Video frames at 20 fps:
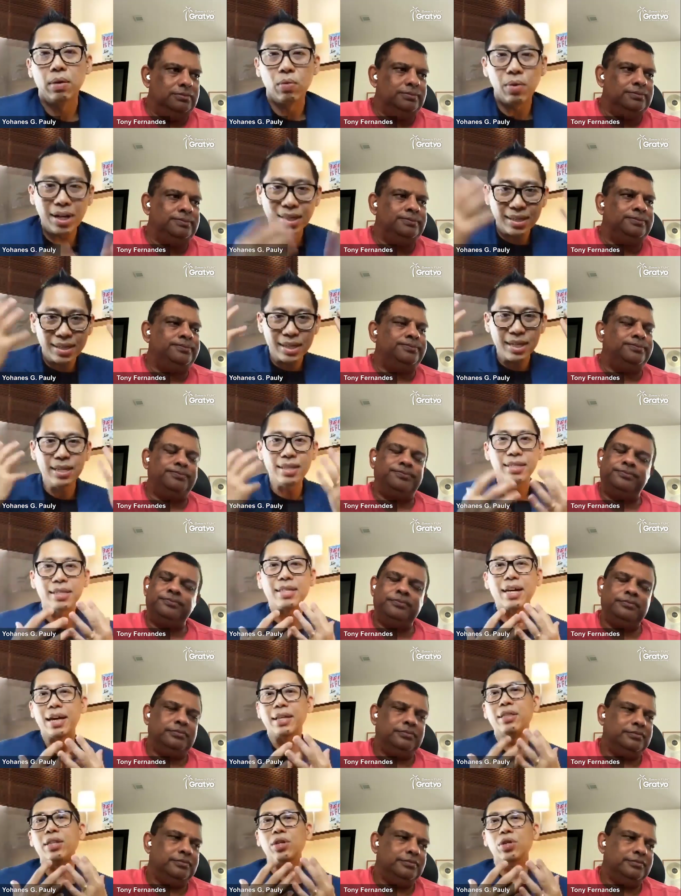Speaker 1: What's
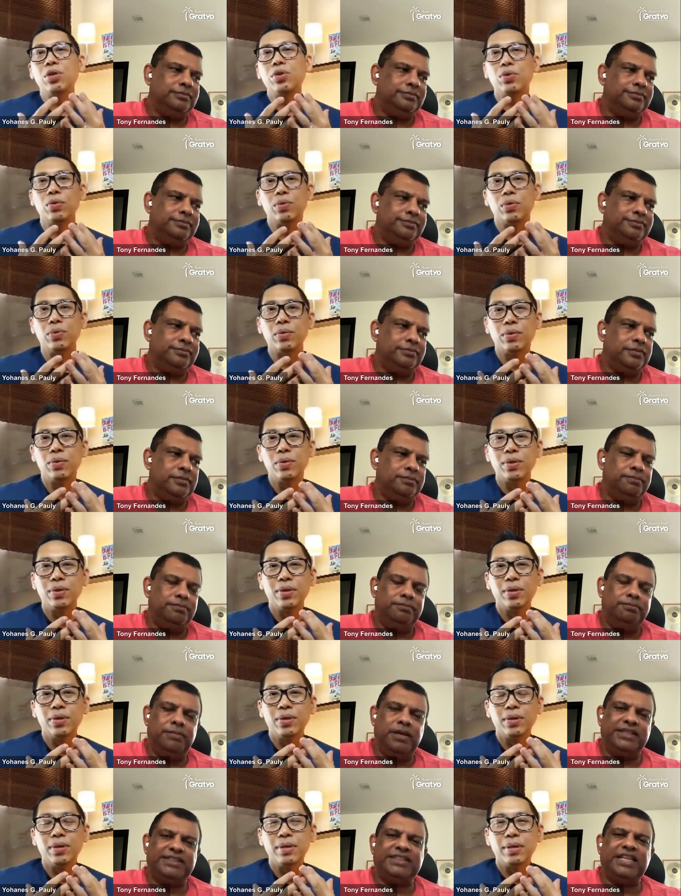inside you?
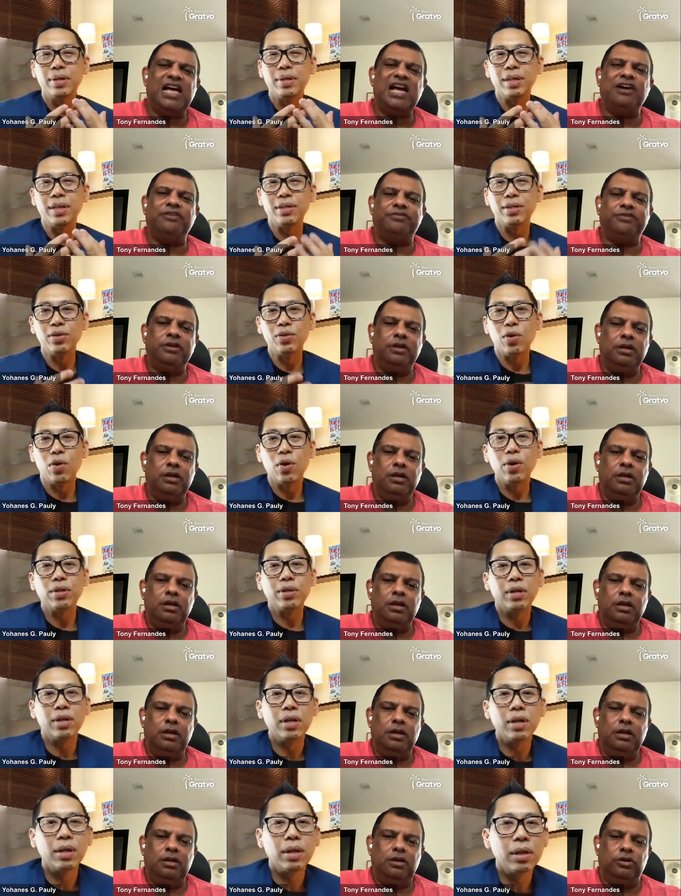My staff. That,
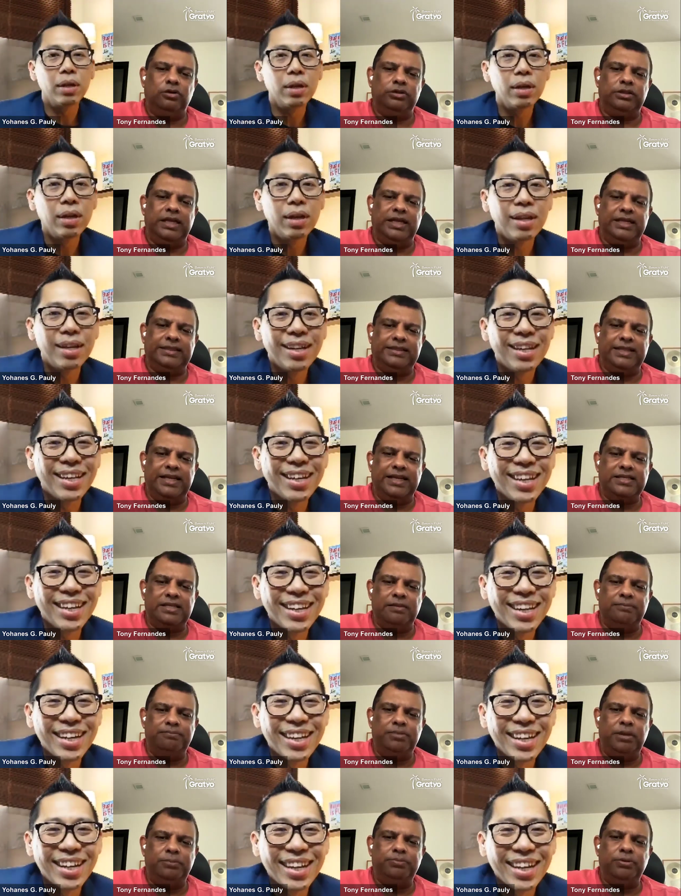Look, there's, there's
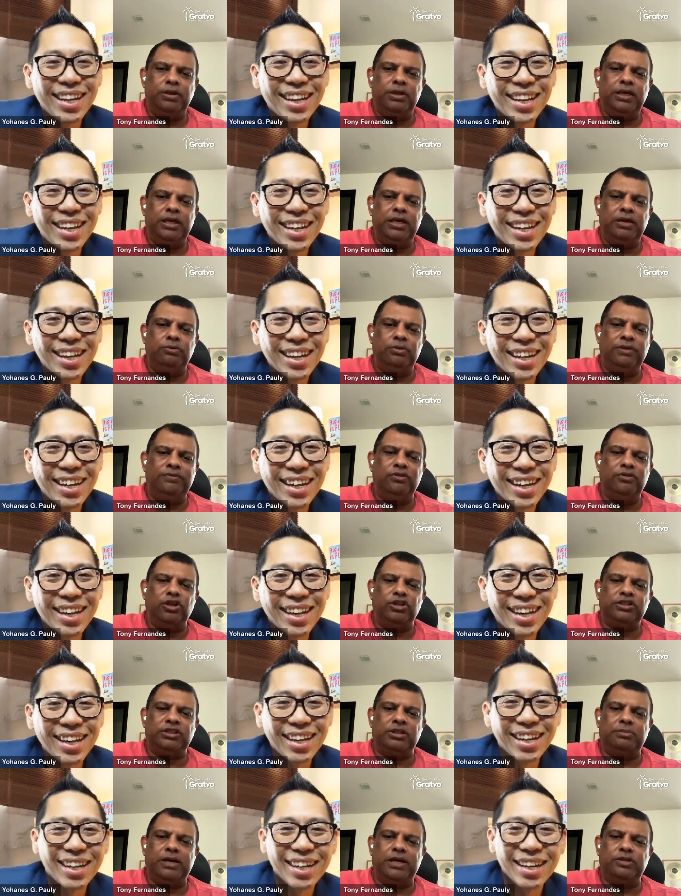some people here. We've
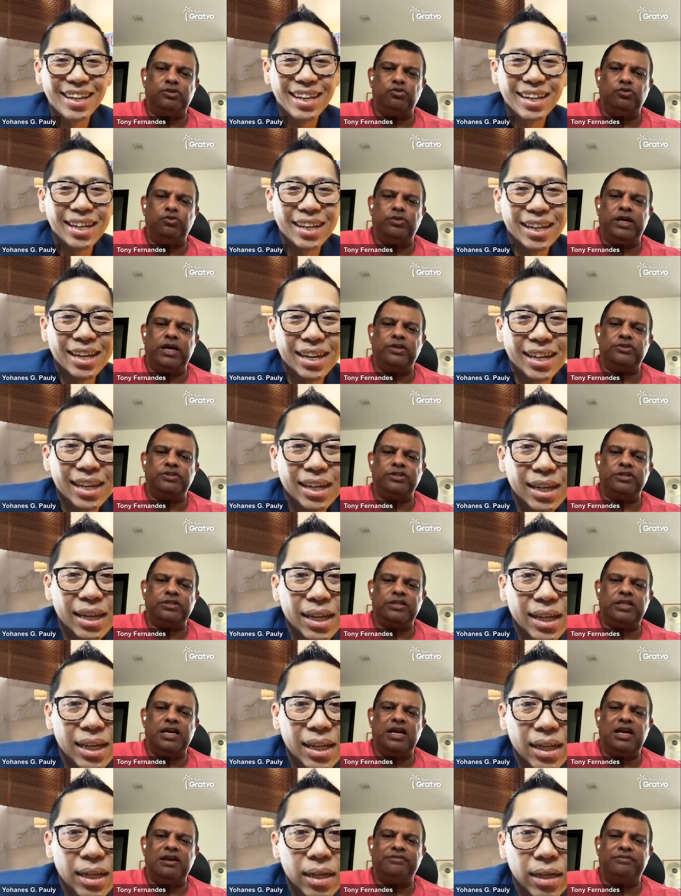lost about two thousand
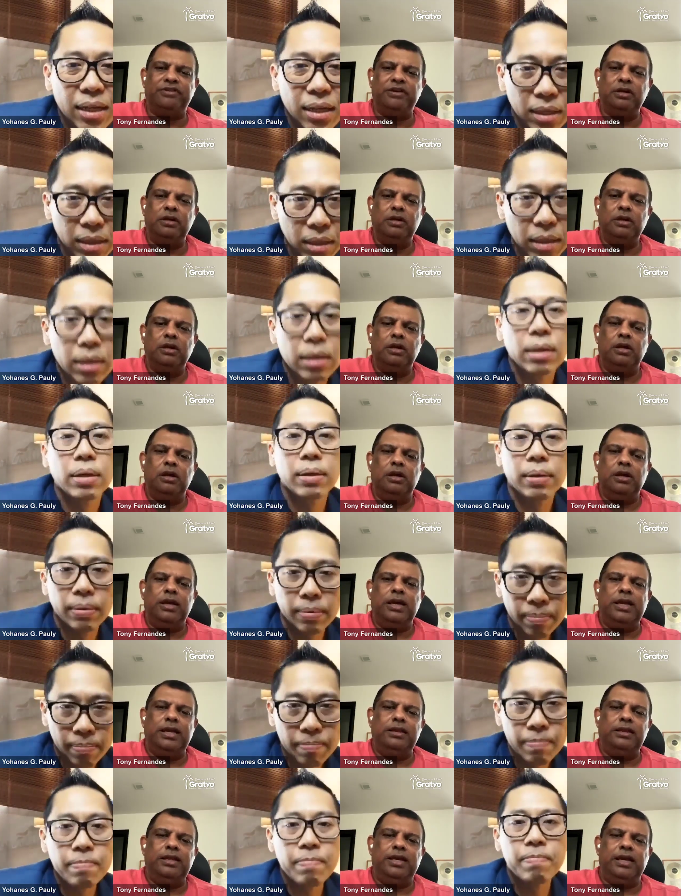staff,
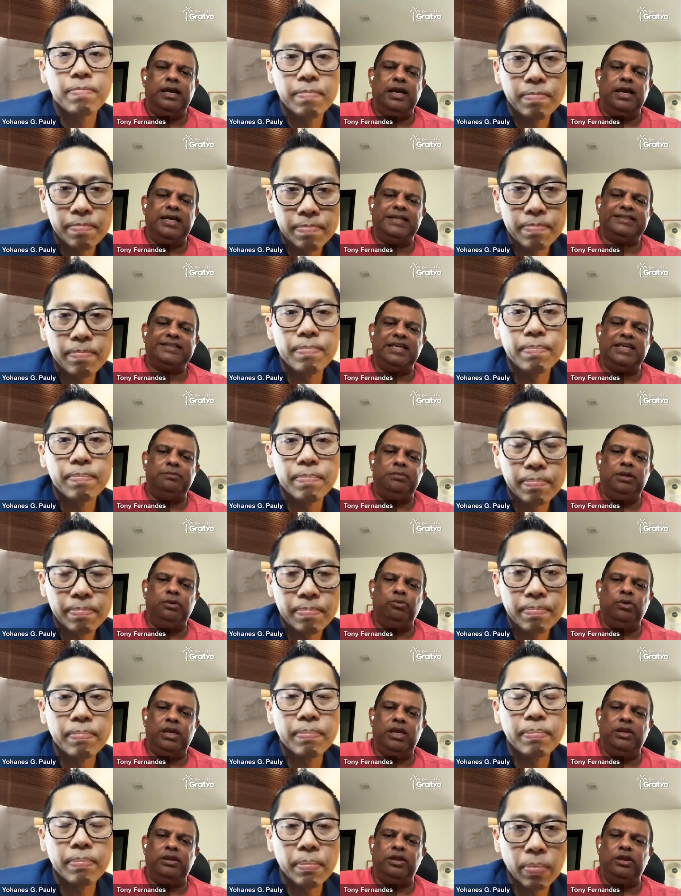and they're asking me
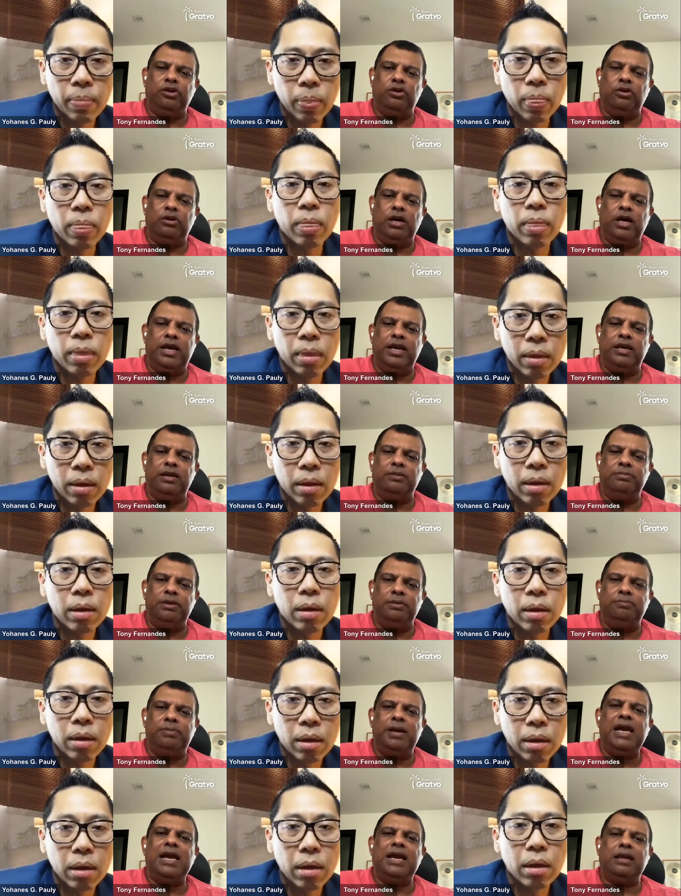when are they going to hire
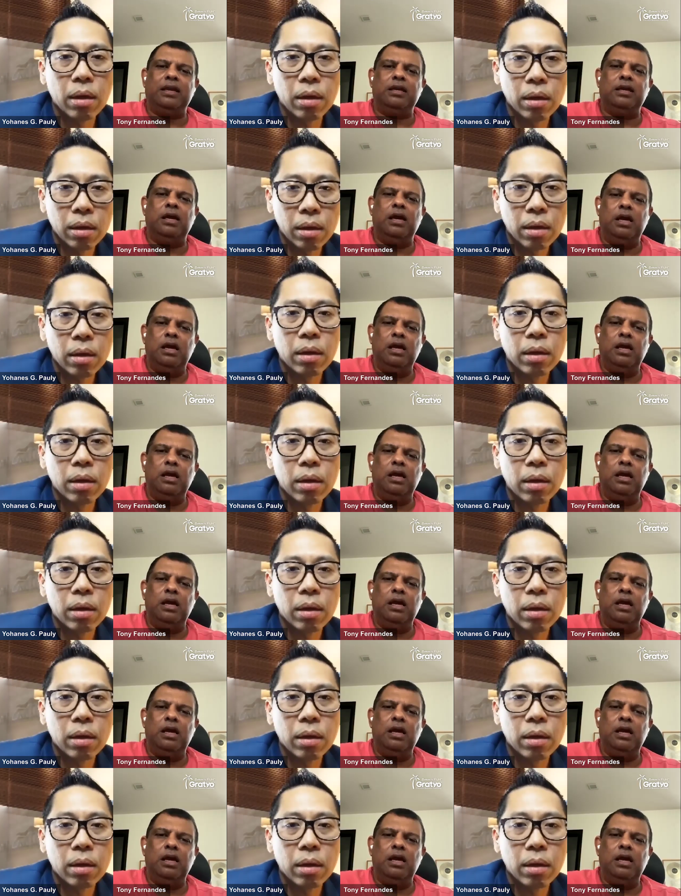me back.